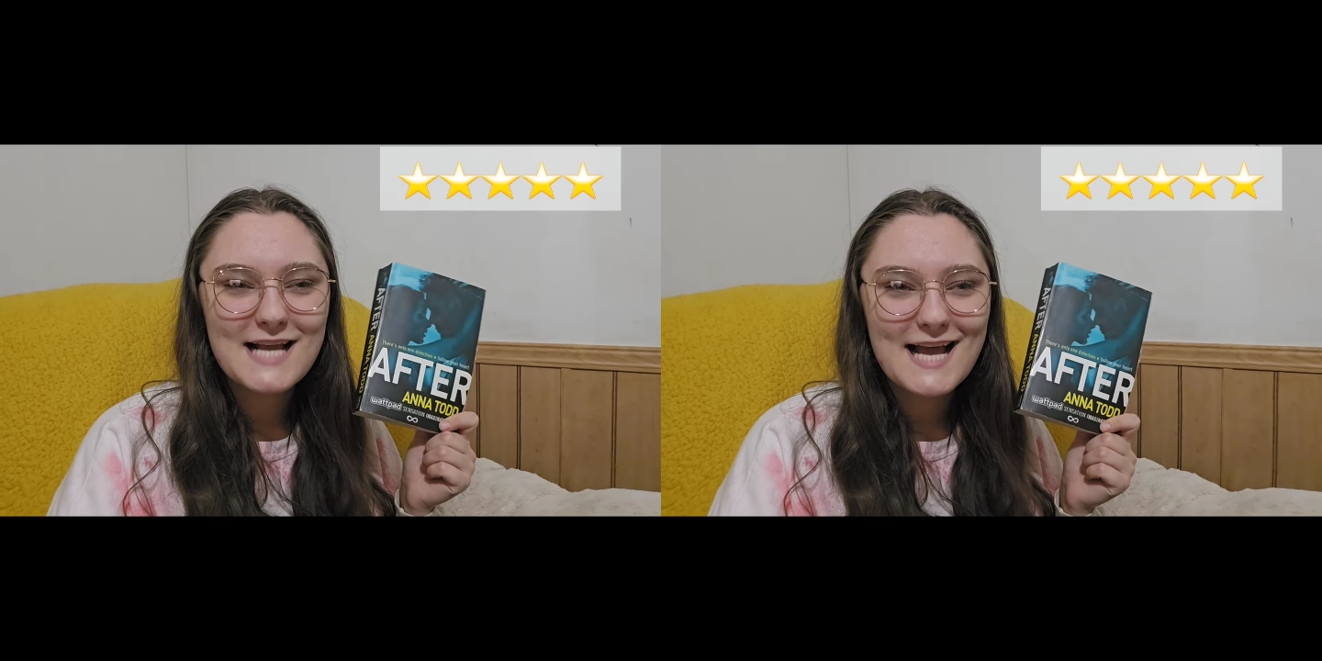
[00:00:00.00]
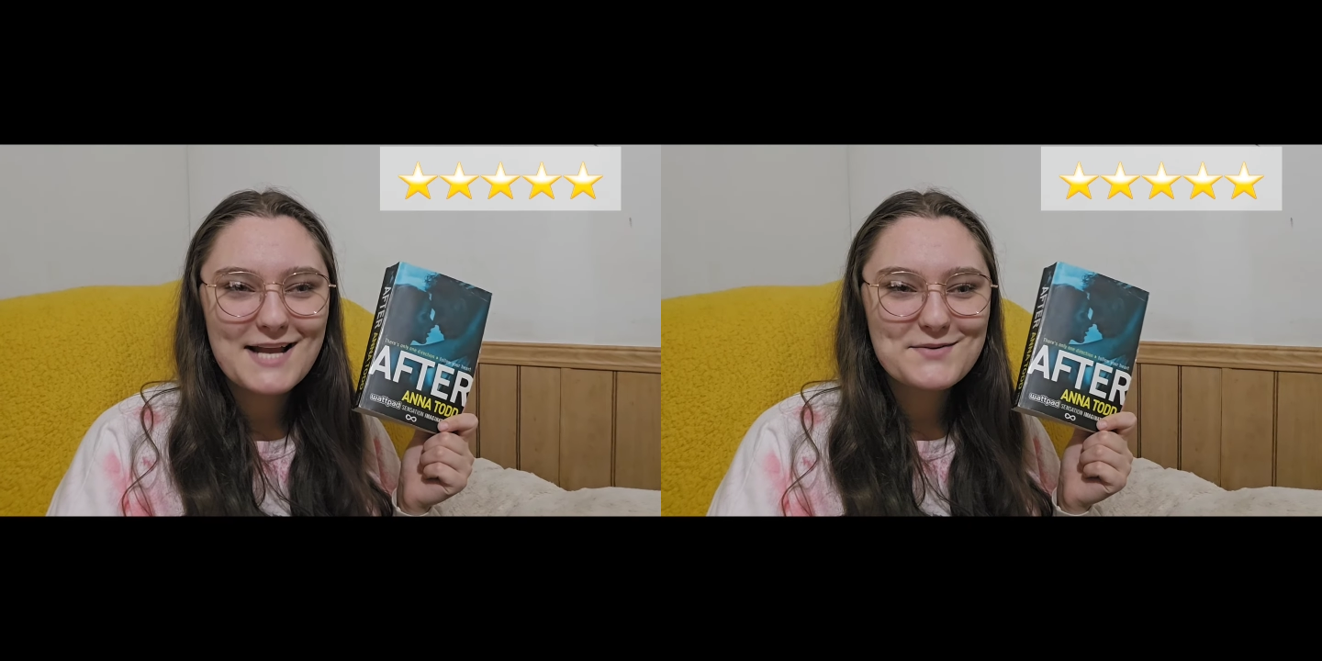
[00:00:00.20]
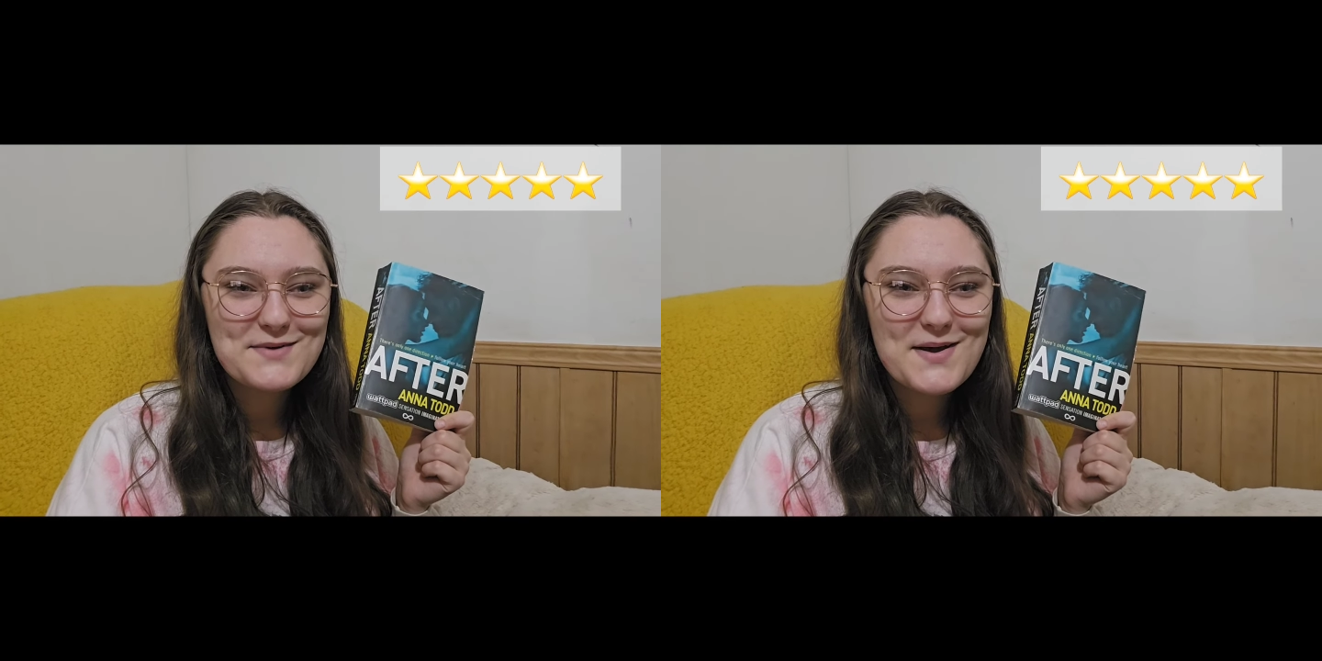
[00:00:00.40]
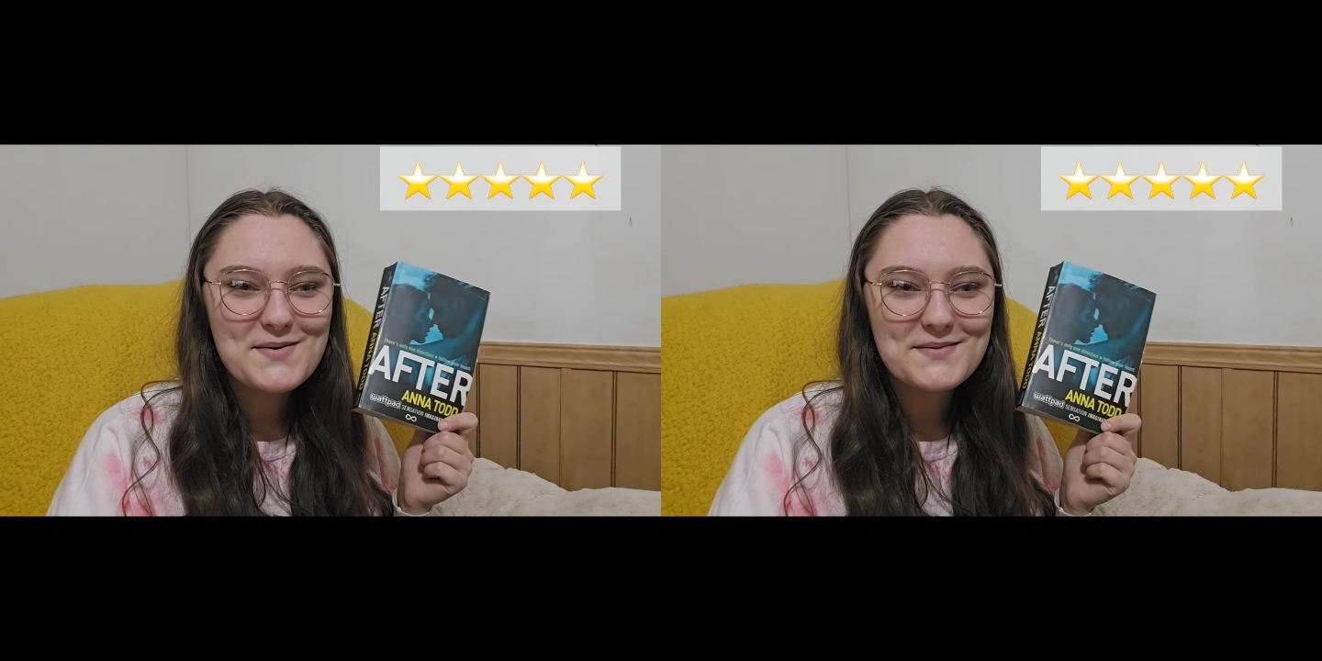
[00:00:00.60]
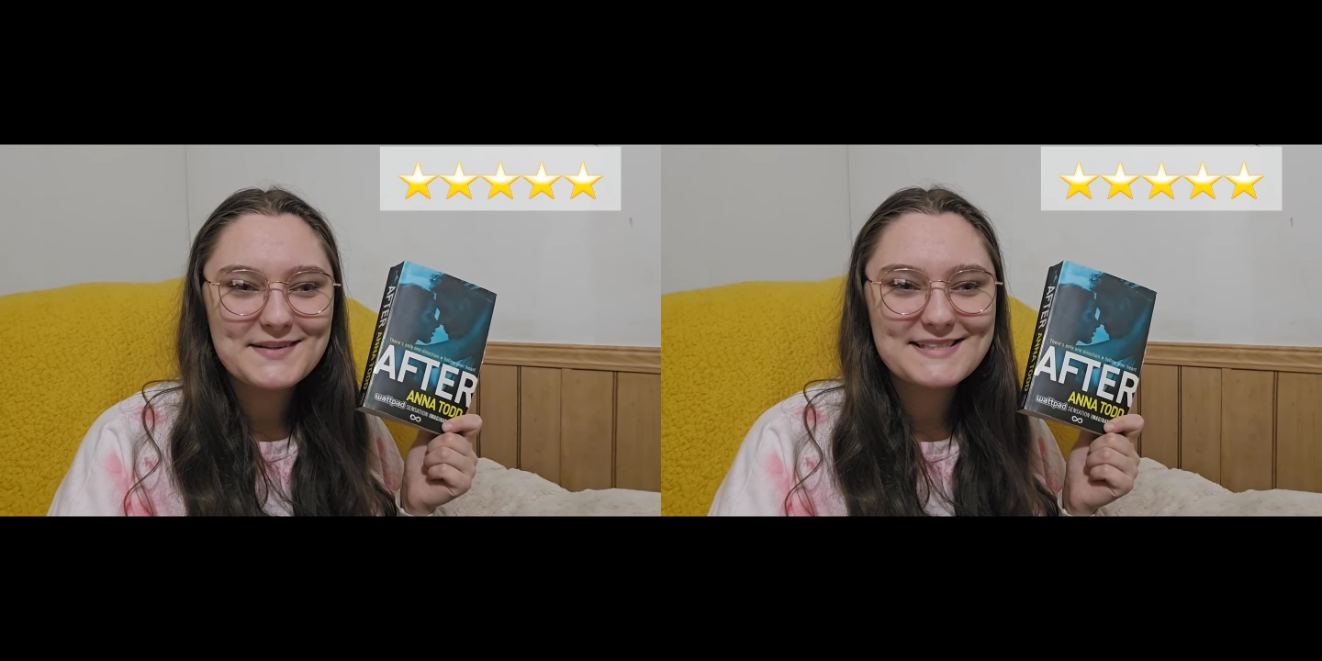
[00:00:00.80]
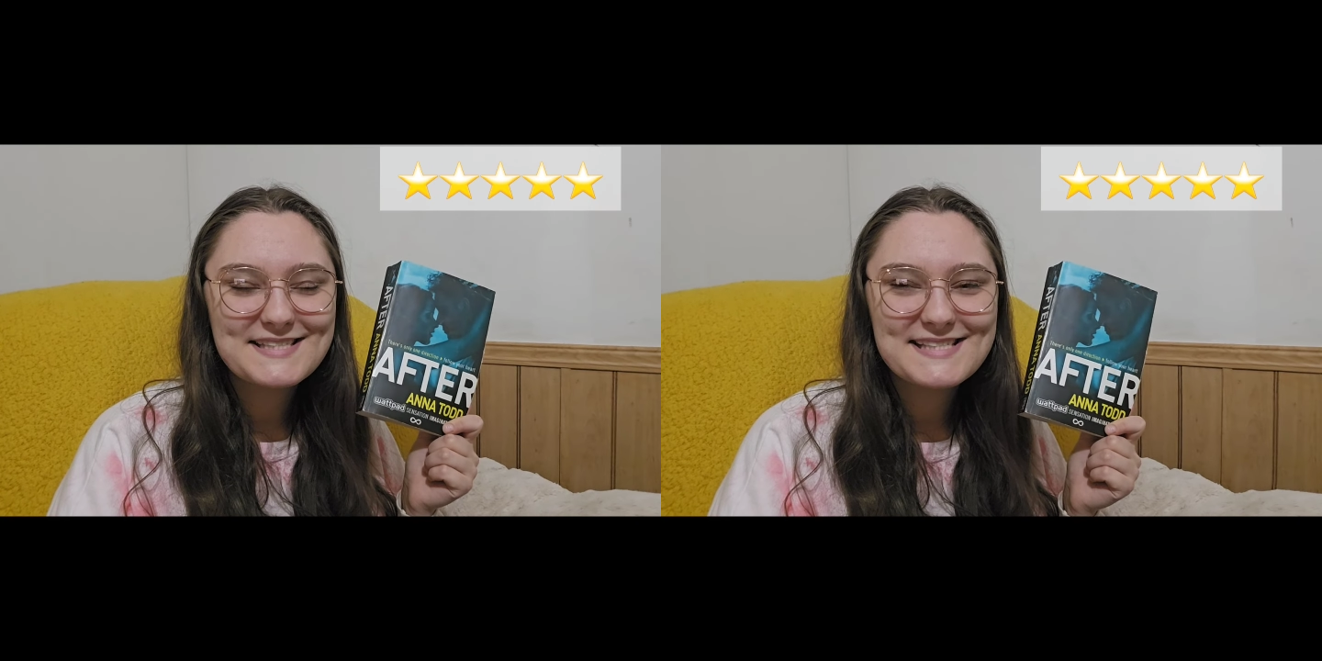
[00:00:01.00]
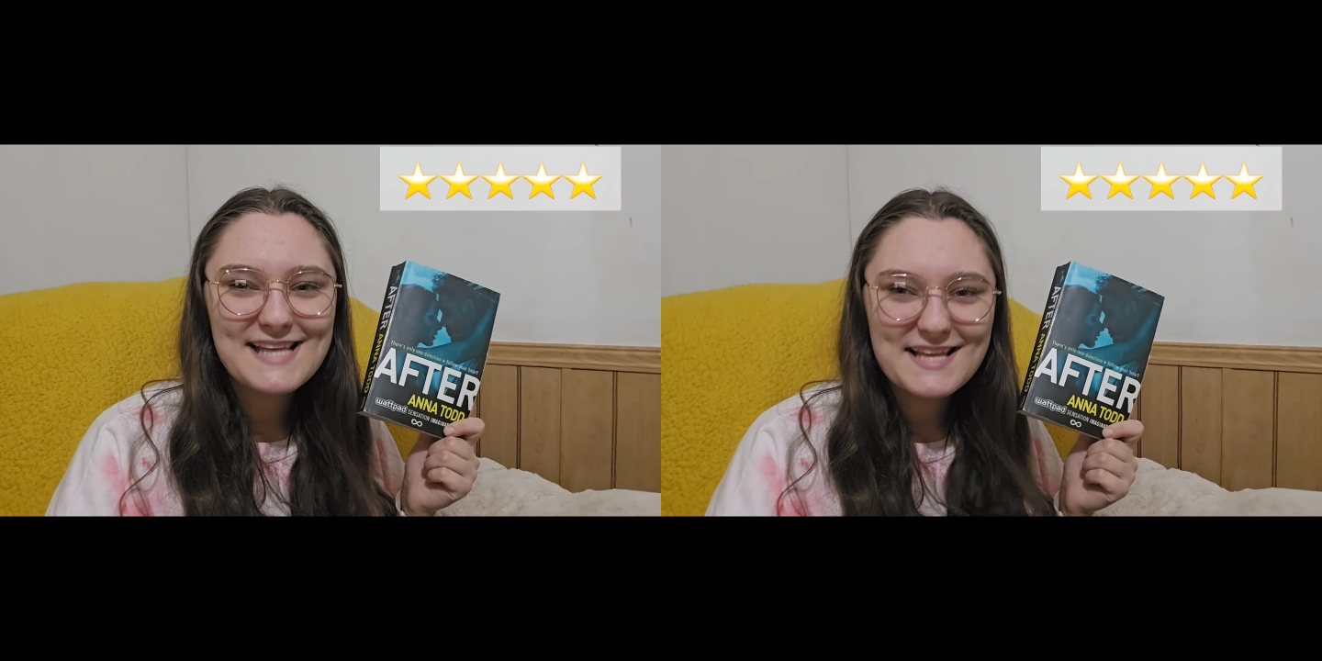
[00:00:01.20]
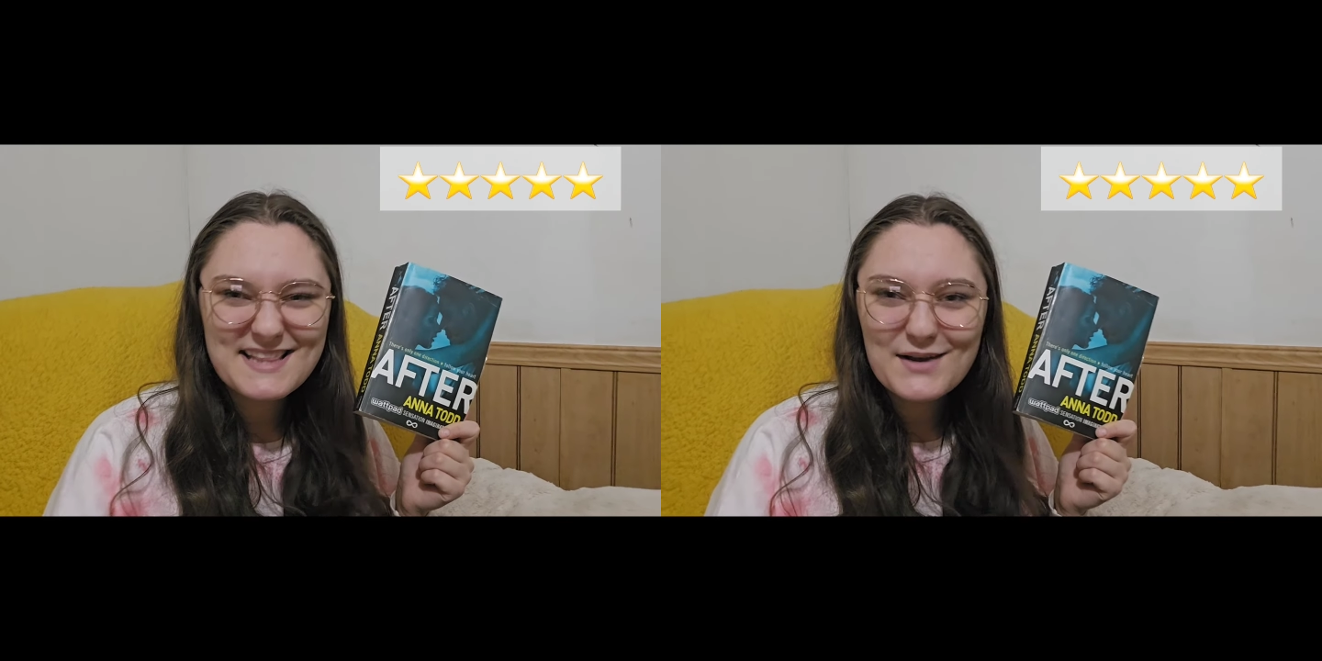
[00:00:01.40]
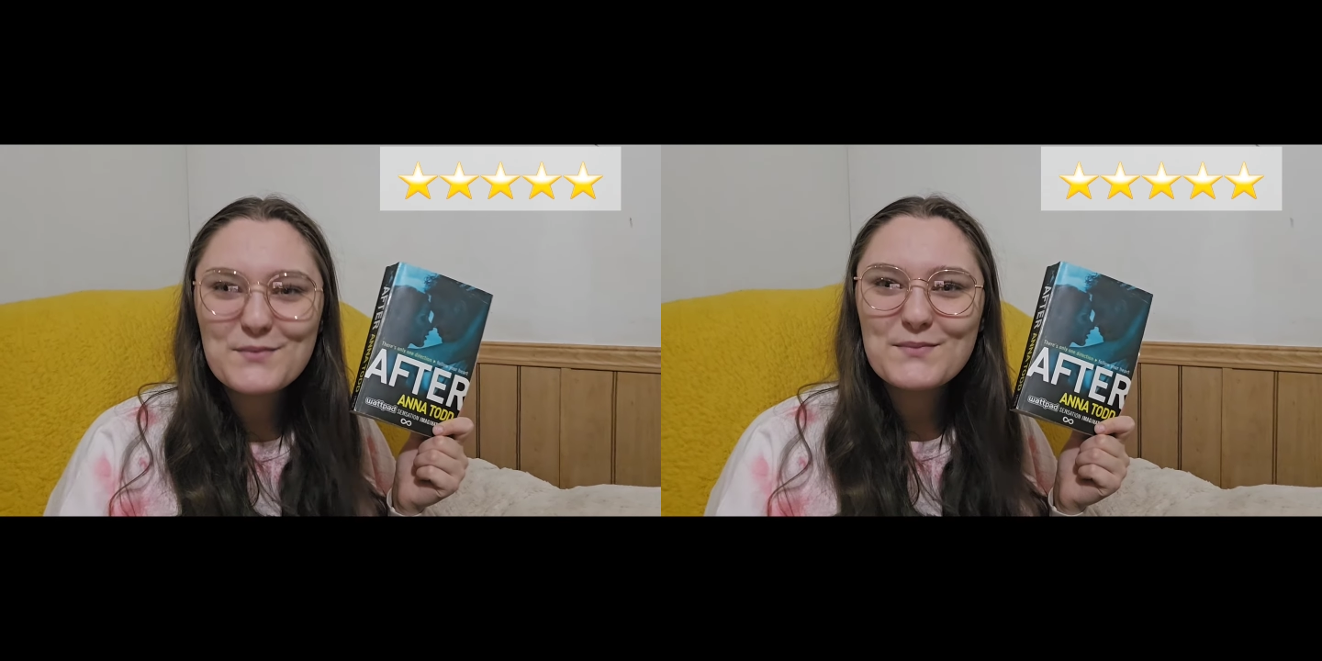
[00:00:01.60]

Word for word: I don't know. It's just like they